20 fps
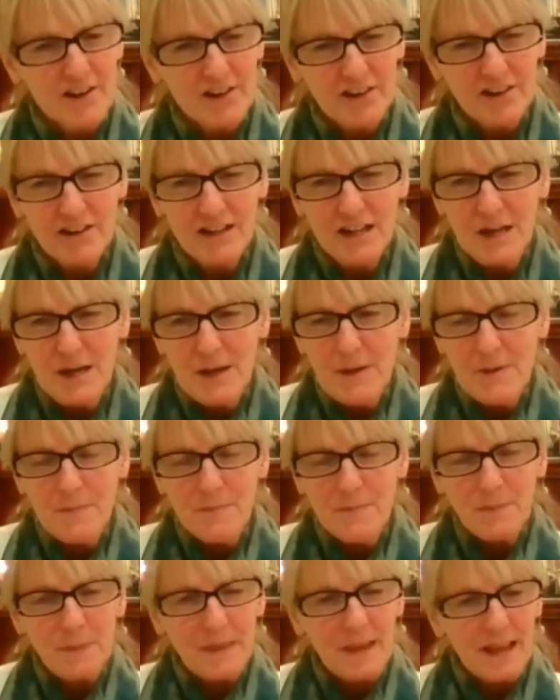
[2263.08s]
other
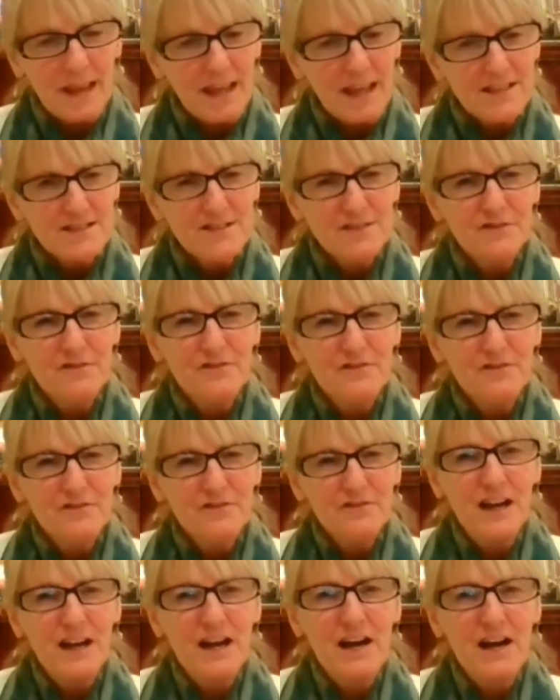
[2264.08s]
is
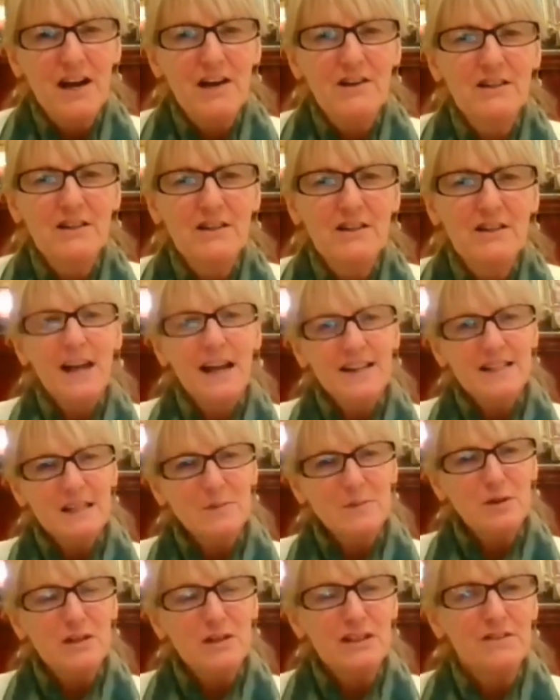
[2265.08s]
very
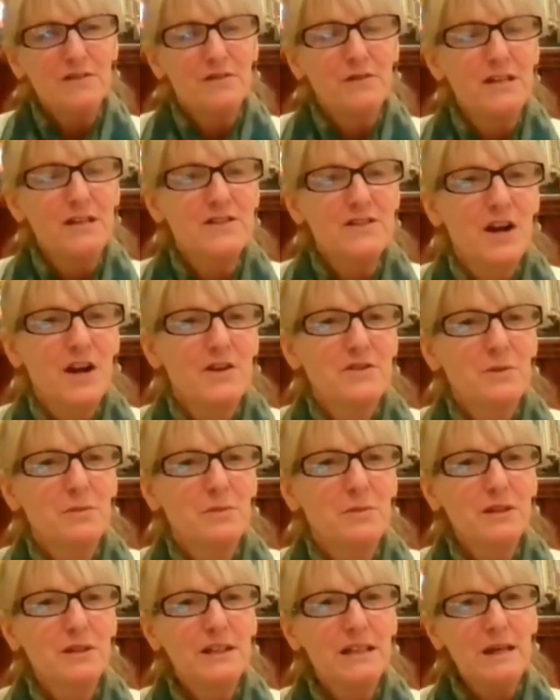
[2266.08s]
flexible if we start
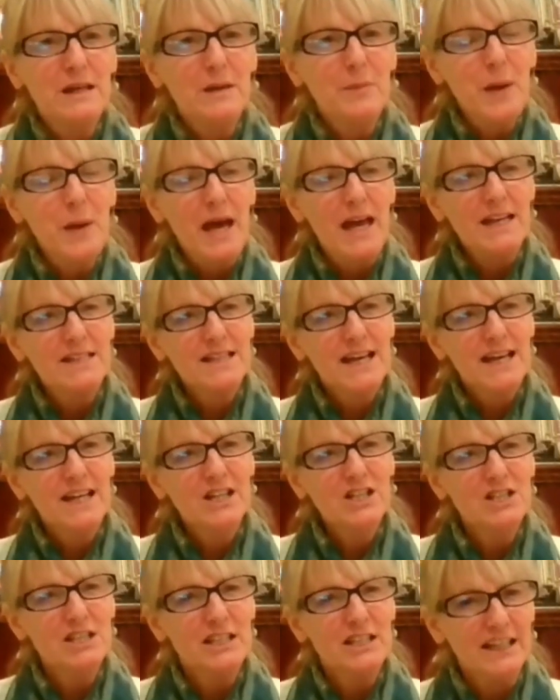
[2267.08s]
to really pay
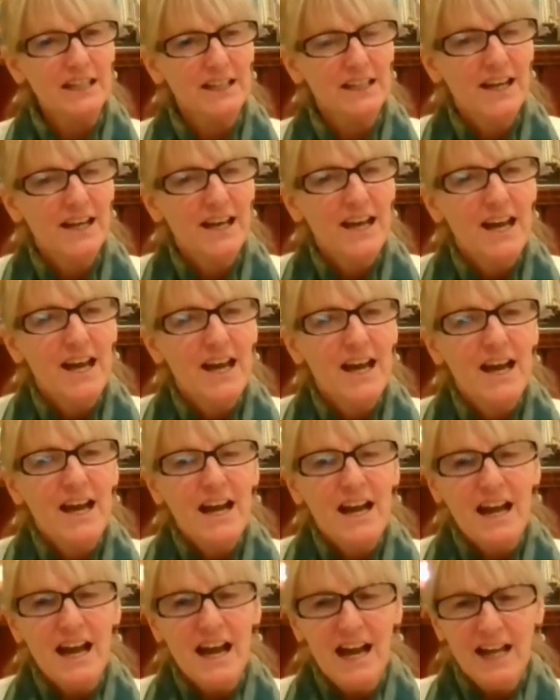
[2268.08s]
attention.
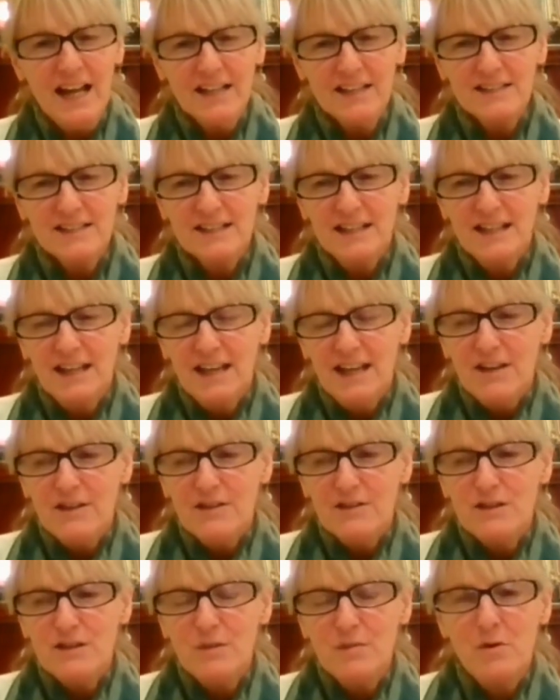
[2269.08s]
And
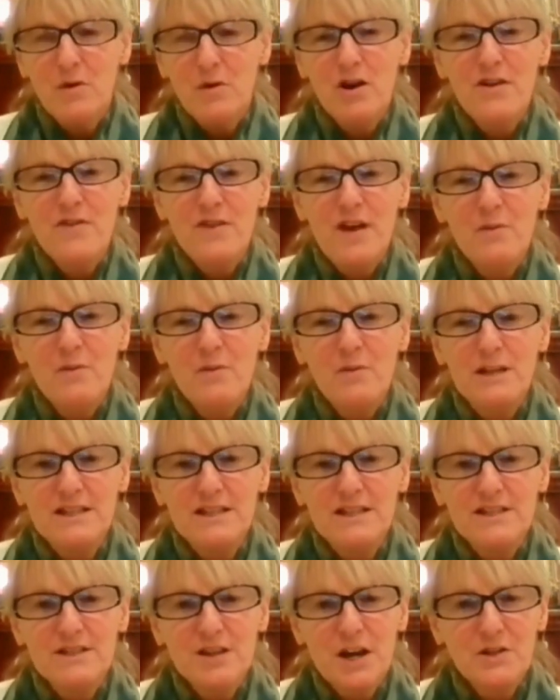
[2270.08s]
the more that we
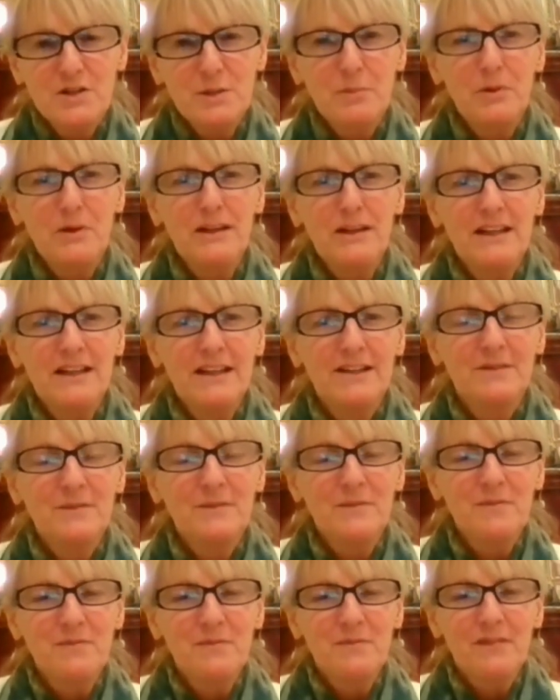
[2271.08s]
start to
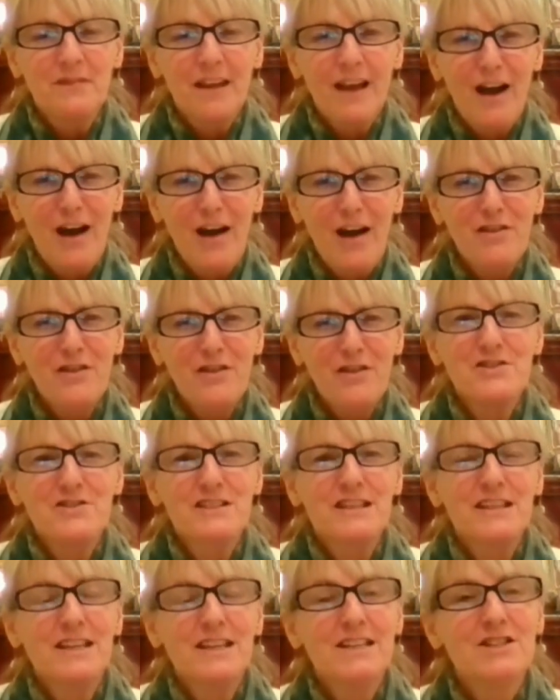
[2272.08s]
bring
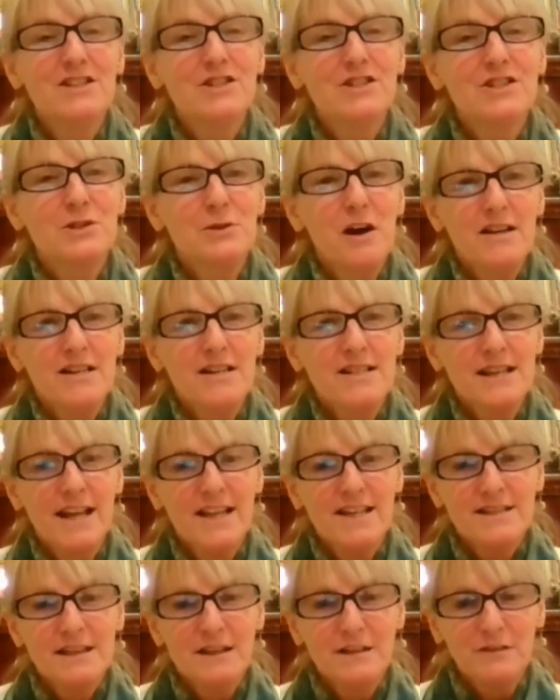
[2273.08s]
others into our
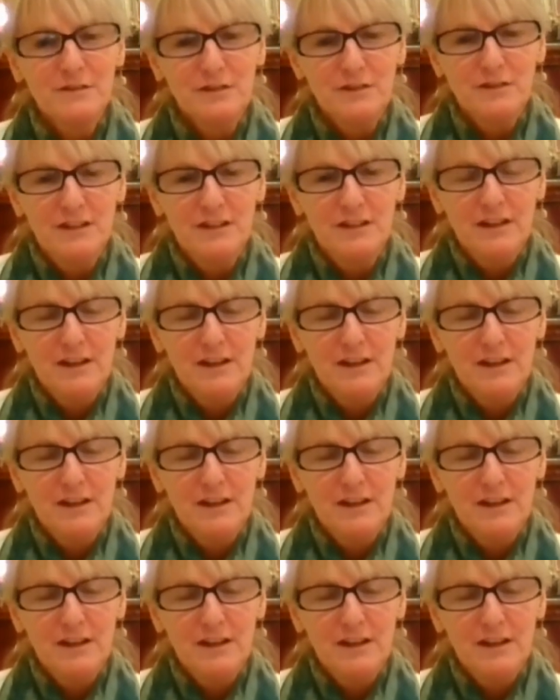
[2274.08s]
sense of